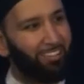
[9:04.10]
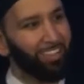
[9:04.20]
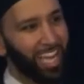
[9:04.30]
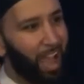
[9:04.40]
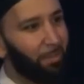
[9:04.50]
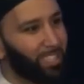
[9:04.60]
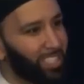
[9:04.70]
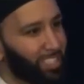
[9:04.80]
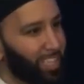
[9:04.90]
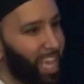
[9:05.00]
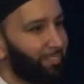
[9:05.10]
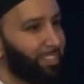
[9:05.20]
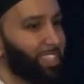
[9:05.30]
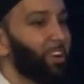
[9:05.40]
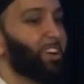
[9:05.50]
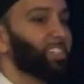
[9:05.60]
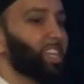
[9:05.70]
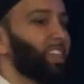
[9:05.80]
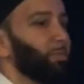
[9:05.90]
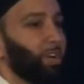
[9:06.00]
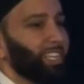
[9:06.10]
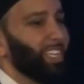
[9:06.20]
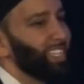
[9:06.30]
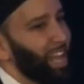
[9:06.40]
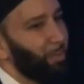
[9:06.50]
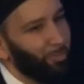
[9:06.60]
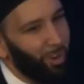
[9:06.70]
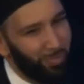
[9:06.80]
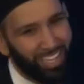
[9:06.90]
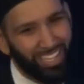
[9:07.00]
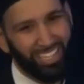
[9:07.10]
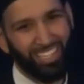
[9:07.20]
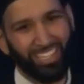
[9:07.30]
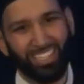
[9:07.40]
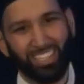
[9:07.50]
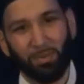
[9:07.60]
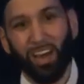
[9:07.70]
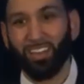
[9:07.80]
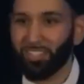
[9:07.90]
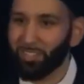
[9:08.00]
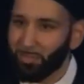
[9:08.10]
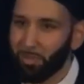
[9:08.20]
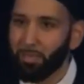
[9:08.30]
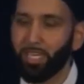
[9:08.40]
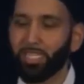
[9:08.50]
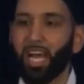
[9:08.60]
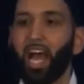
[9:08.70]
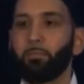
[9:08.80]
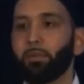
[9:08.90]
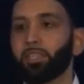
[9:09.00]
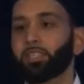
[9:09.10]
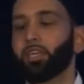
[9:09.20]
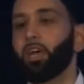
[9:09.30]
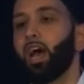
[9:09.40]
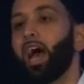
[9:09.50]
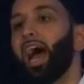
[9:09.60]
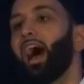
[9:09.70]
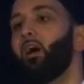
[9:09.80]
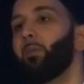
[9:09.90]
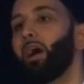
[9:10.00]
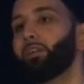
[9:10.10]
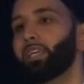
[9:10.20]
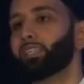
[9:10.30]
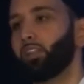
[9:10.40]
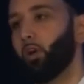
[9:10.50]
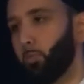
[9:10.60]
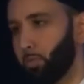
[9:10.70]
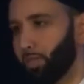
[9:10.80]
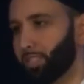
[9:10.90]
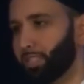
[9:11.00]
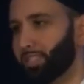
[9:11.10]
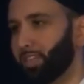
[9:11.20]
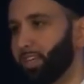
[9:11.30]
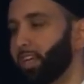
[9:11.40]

now, the inhabitants of the heavens, are celebrating the Islam of Umar. Subhanallah. So he's with him in his high points. How about his low points?